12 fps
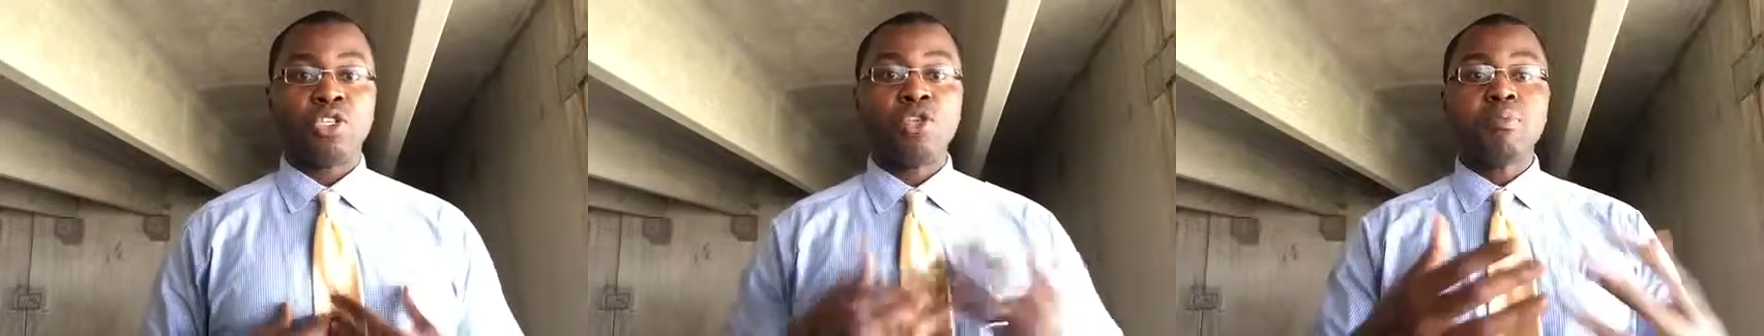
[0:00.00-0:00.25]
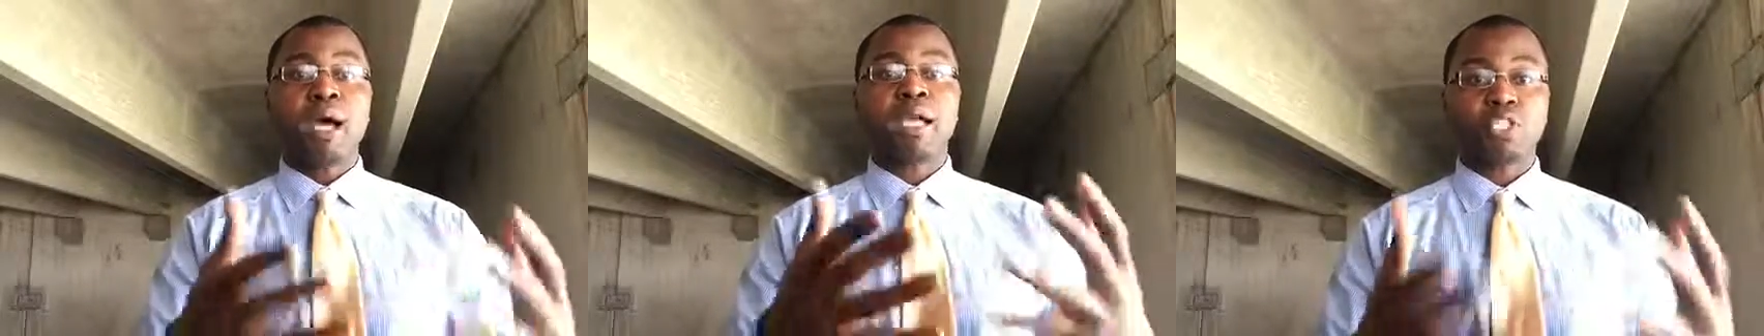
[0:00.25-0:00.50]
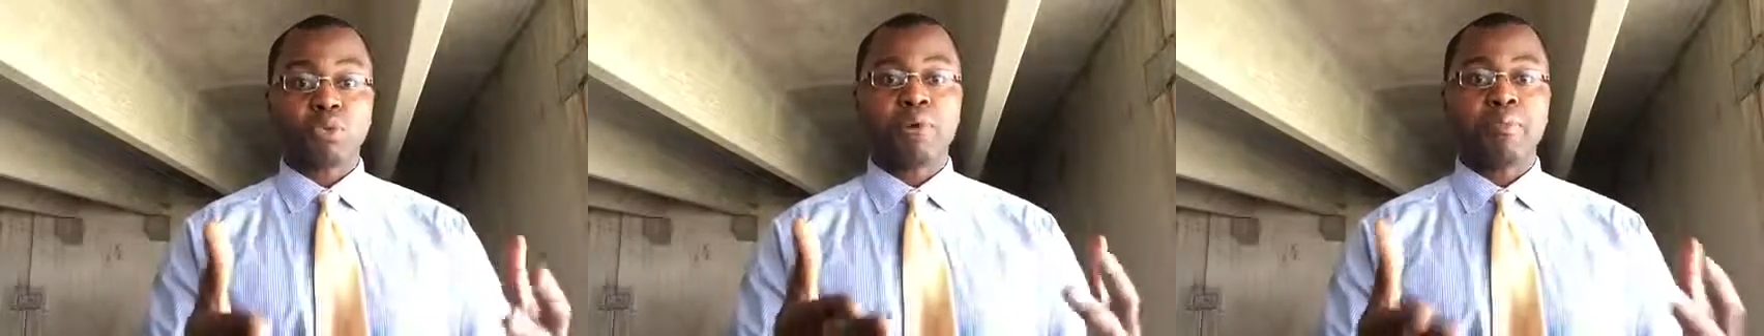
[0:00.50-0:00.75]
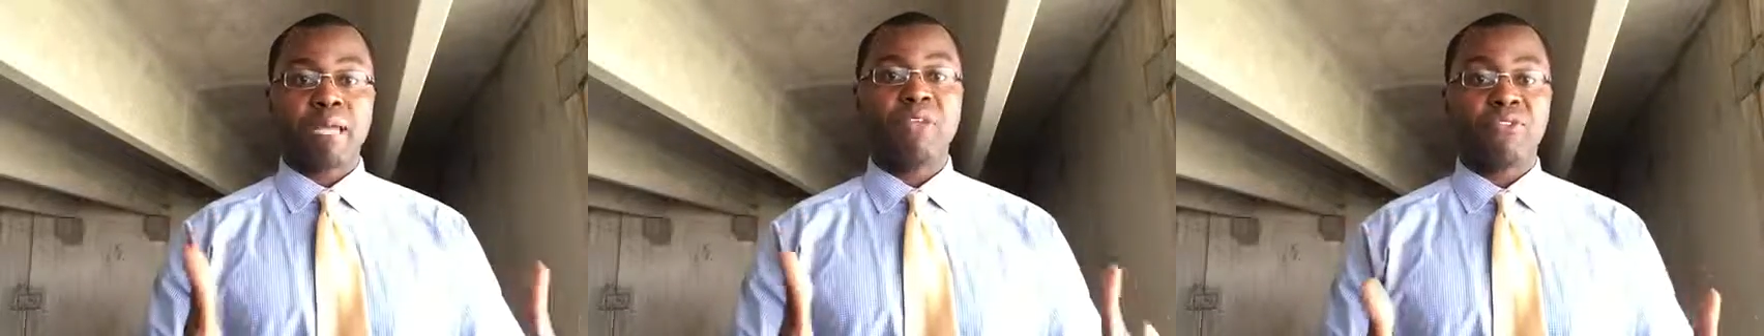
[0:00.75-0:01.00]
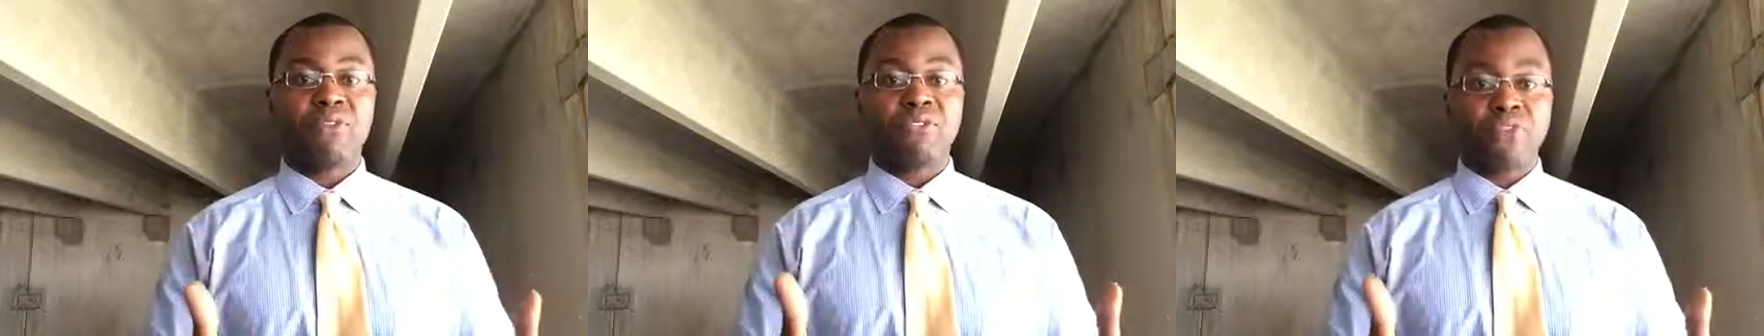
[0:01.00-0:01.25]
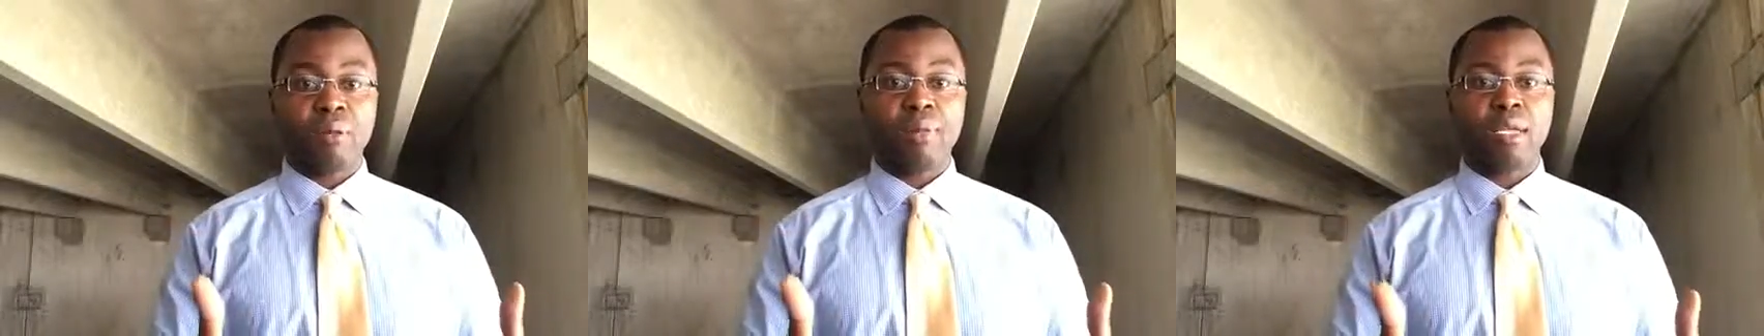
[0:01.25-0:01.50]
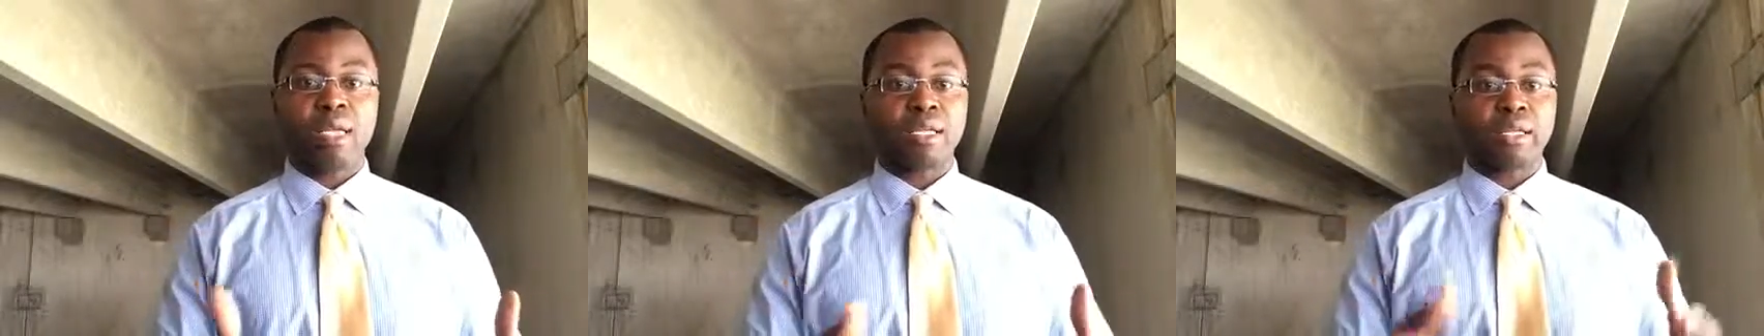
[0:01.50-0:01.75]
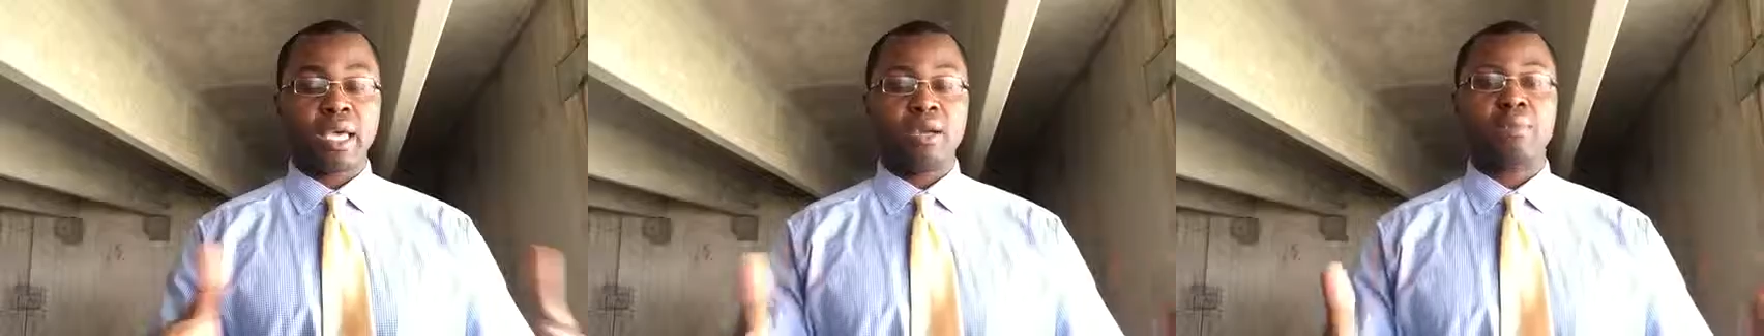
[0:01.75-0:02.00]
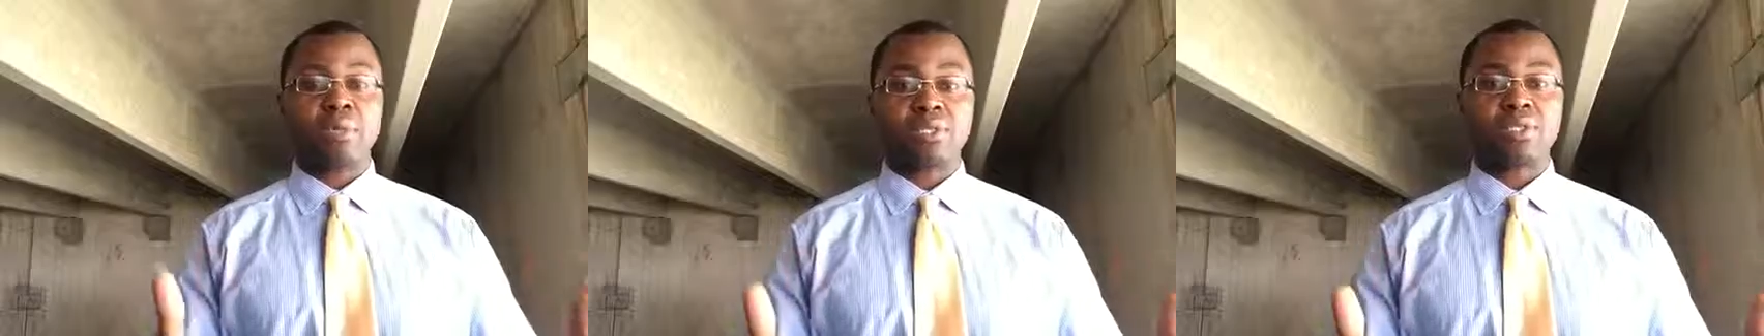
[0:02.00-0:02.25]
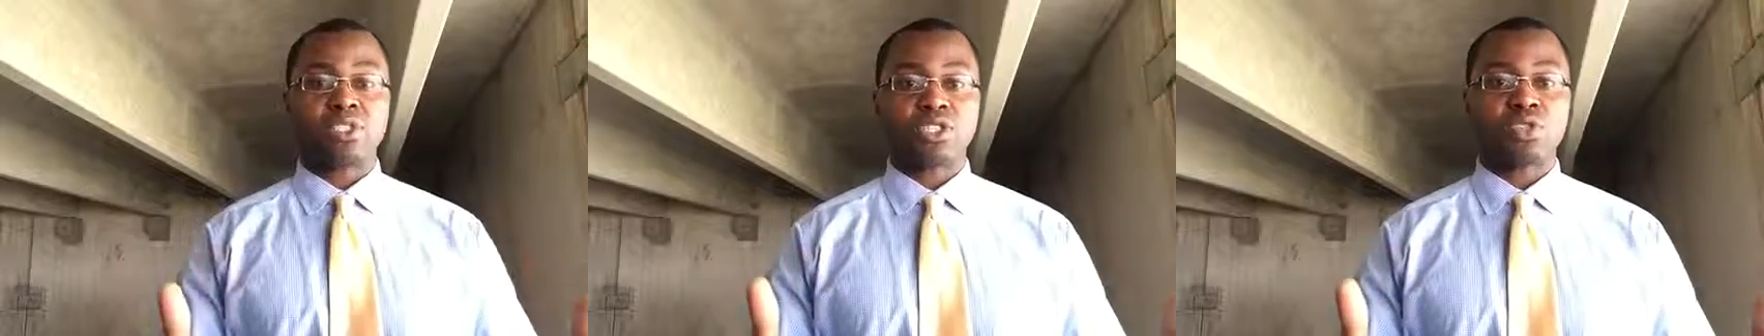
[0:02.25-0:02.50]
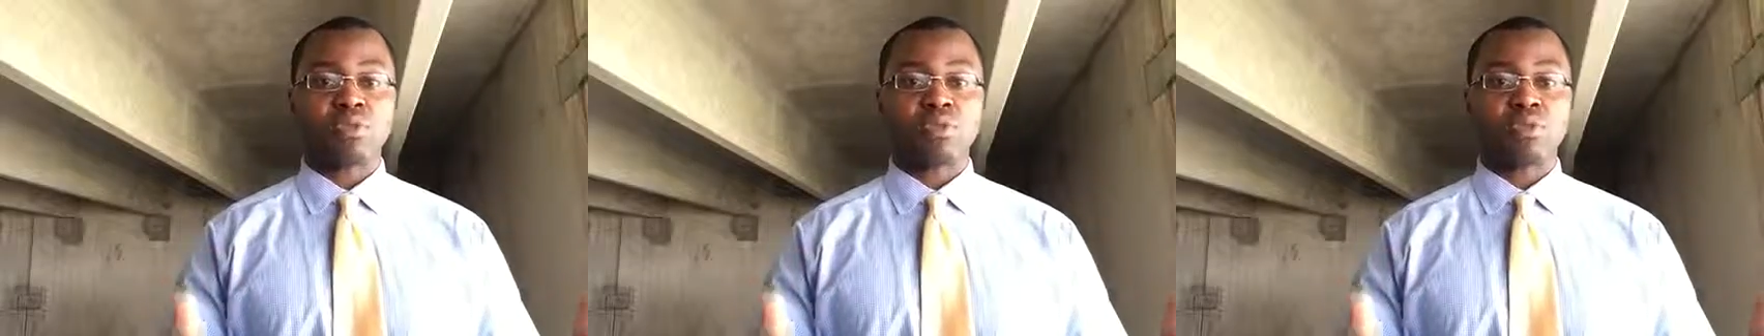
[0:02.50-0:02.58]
You might as well benefit from it and cater businesses